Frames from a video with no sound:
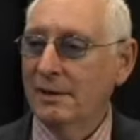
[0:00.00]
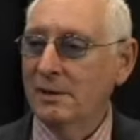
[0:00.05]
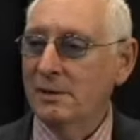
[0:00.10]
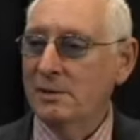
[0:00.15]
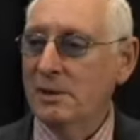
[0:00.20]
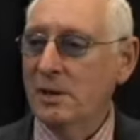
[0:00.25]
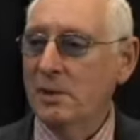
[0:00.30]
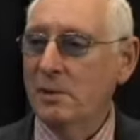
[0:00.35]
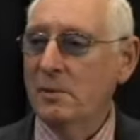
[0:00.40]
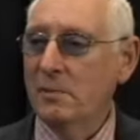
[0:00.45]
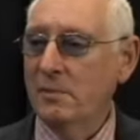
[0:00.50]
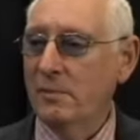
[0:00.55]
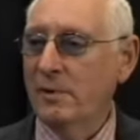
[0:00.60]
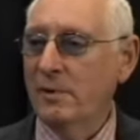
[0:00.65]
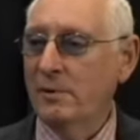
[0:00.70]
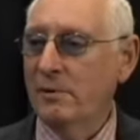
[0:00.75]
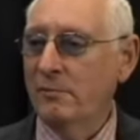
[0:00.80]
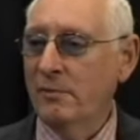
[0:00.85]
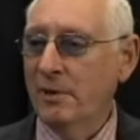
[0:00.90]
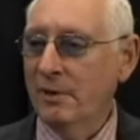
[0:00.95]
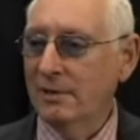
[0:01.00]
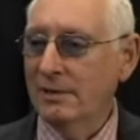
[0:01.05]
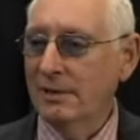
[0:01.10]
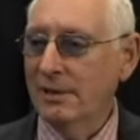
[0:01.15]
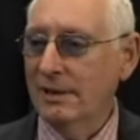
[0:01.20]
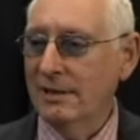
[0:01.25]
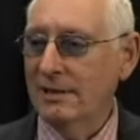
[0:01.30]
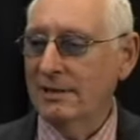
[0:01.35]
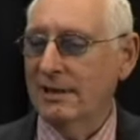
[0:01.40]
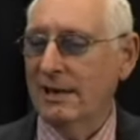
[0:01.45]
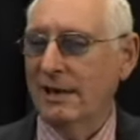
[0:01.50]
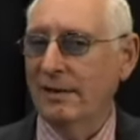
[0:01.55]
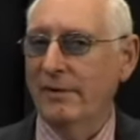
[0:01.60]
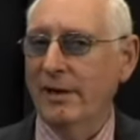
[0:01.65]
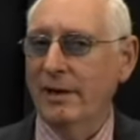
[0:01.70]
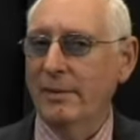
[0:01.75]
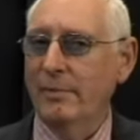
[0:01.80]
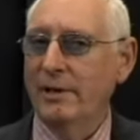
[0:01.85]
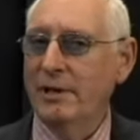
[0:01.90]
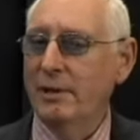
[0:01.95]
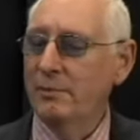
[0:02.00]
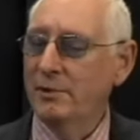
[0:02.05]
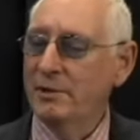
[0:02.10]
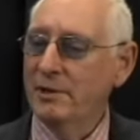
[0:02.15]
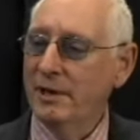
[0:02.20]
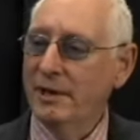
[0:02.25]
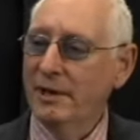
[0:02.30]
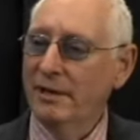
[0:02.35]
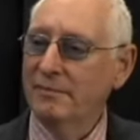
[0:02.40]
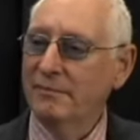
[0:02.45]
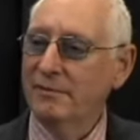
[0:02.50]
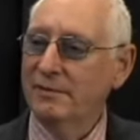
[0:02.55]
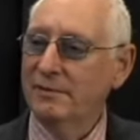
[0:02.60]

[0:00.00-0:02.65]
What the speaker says: So the volunteer staff, how many would you have?